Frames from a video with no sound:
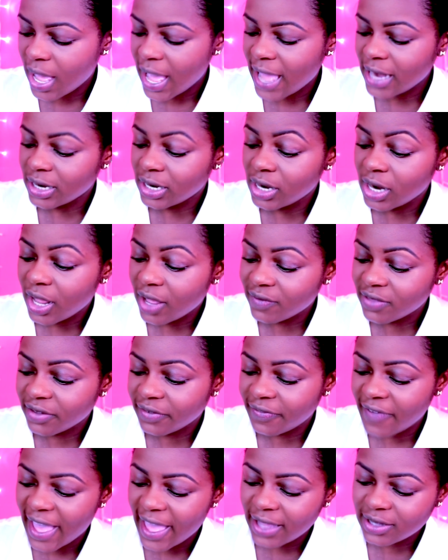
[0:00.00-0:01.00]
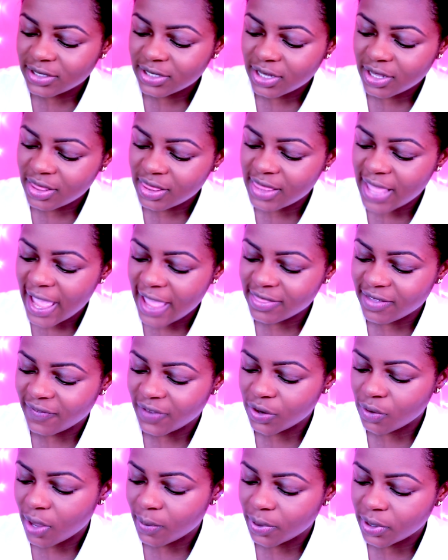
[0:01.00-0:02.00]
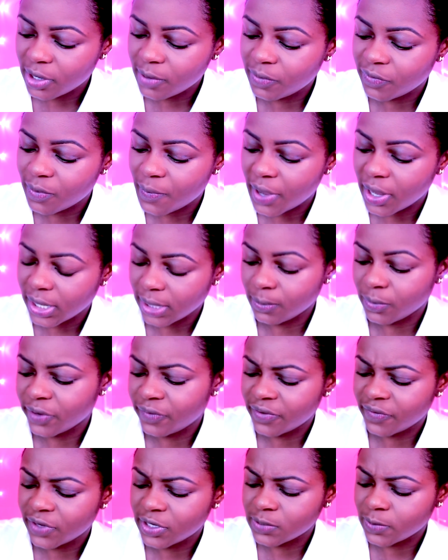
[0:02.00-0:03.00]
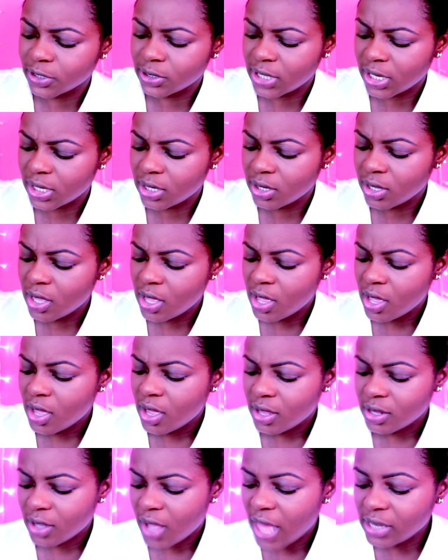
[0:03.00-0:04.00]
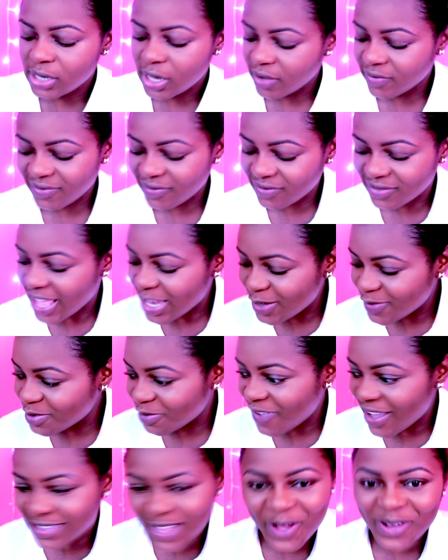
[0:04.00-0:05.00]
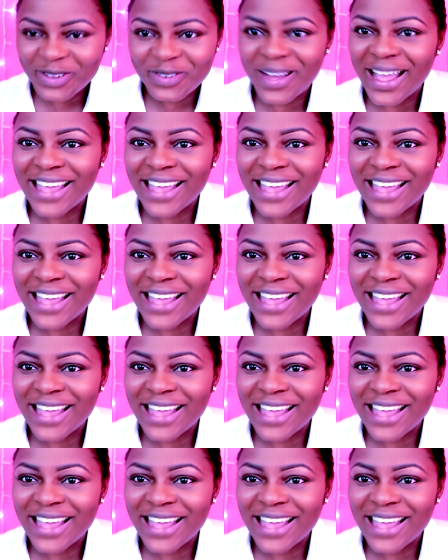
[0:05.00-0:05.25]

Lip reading: I love the fact that the video I put up for my boyfriend for his birthday, I love the fact that all you